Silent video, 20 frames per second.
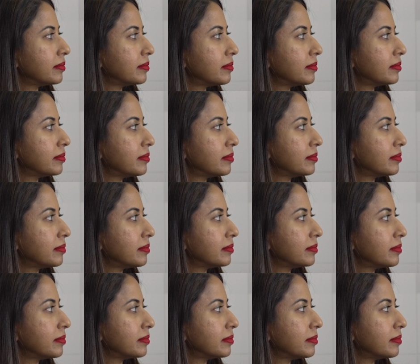
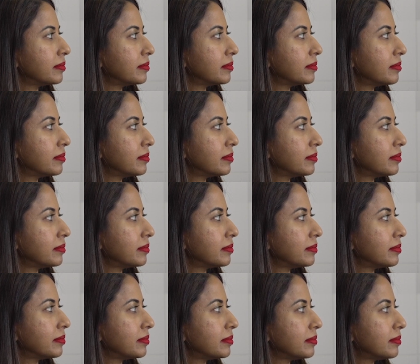
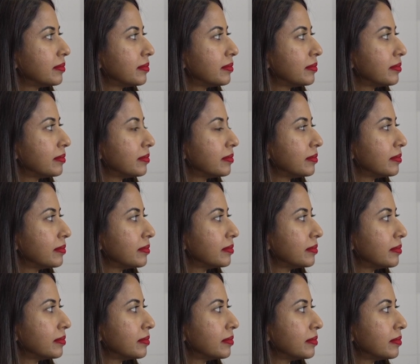
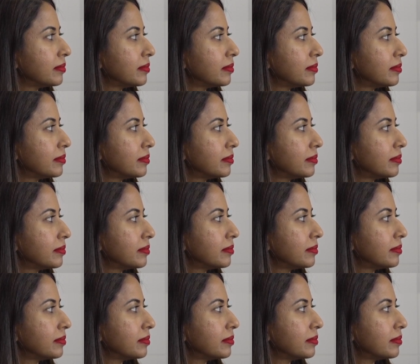
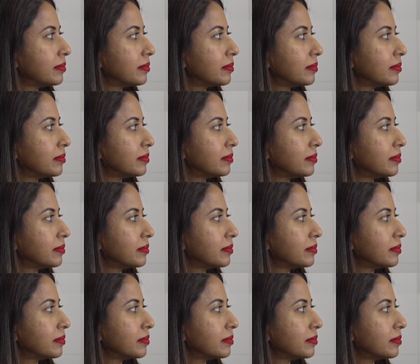
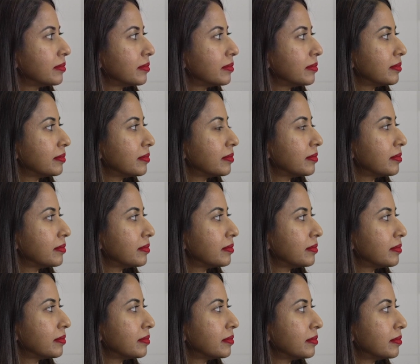
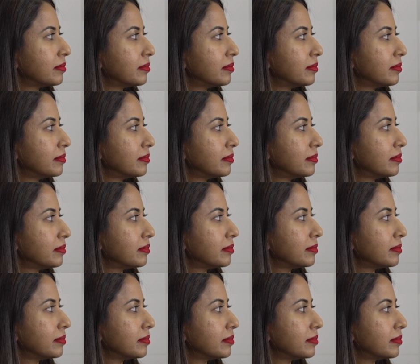
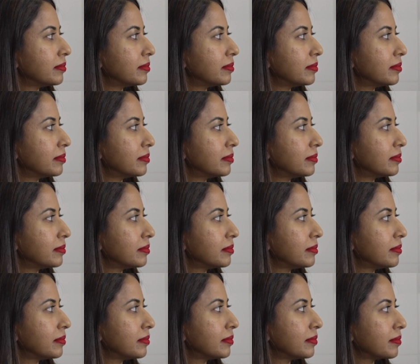[no speech]